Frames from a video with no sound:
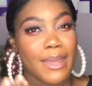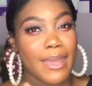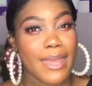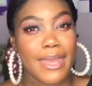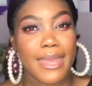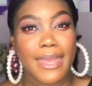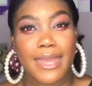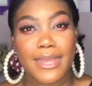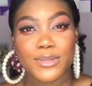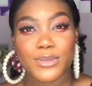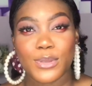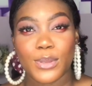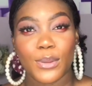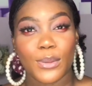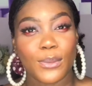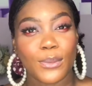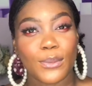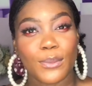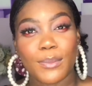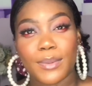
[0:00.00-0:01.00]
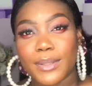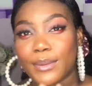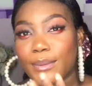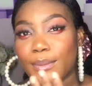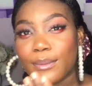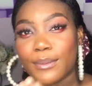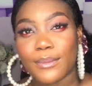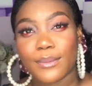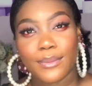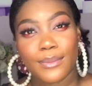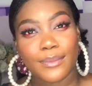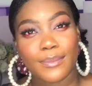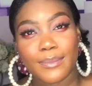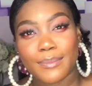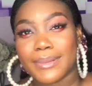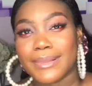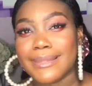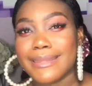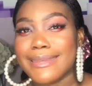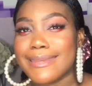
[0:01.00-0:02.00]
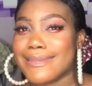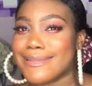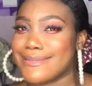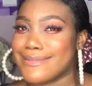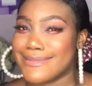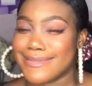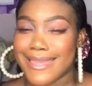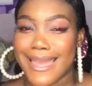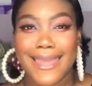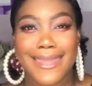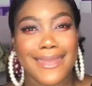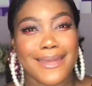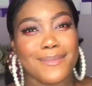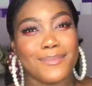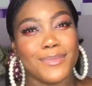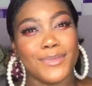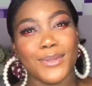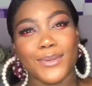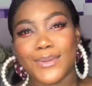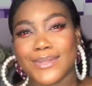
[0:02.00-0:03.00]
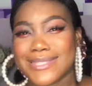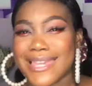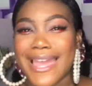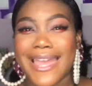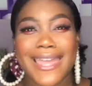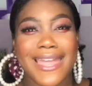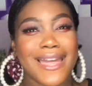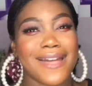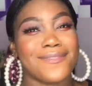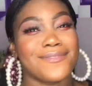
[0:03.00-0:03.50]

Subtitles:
Ejo, Biko, please. I am not. I have